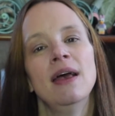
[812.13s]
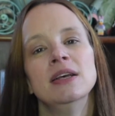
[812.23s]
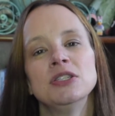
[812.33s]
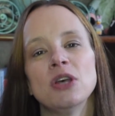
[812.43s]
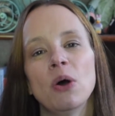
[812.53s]

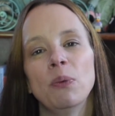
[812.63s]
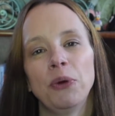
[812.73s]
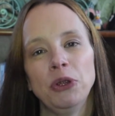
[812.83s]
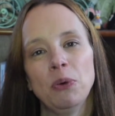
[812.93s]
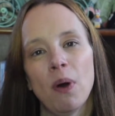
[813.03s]
So
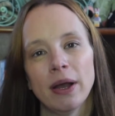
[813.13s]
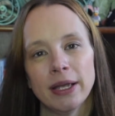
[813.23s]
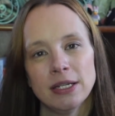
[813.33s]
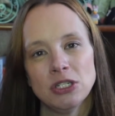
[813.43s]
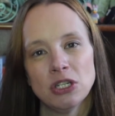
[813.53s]
when you
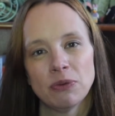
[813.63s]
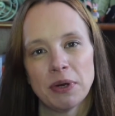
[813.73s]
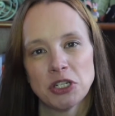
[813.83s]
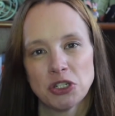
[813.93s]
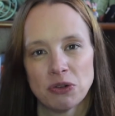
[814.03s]
walk into the
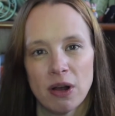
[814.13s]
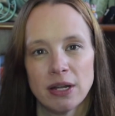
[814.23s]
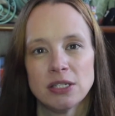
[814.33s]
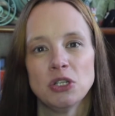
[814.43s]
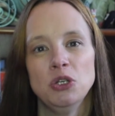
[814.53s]

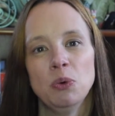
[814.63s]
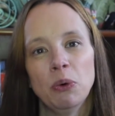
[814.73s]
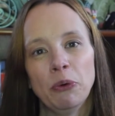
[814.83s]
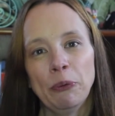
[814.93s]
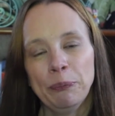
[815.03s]
restaurant, you
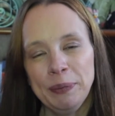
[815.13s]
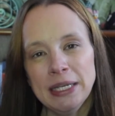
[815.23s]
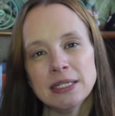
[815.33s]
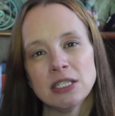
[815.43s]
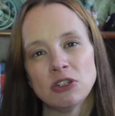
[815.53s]
will
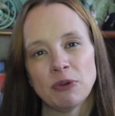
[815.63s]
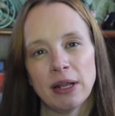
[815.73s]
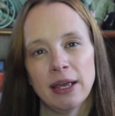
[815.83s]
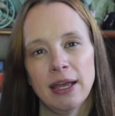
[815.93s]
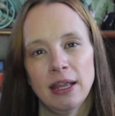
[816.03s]
meet
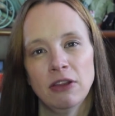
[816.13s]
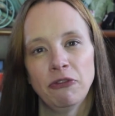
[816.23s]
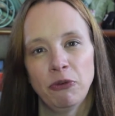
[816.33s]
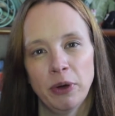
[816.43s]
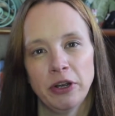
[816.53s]
Cinderella in the
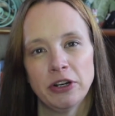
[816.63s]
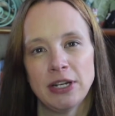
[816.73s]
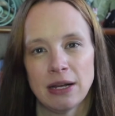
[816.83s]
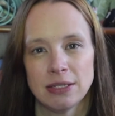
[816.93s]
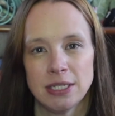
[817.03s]
foyer
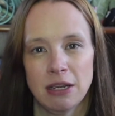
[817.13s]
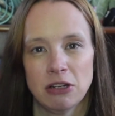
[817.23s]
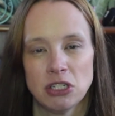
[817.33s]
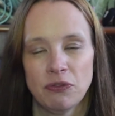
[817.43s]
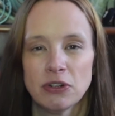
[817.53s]

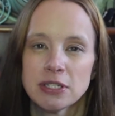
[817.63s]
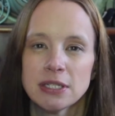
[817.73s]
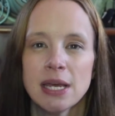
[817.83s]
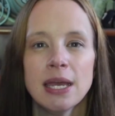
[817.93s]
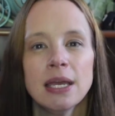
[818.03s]
downstairs first
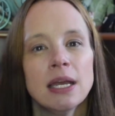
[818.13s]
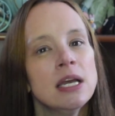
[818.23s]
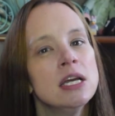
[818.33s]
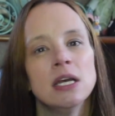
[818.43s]
thing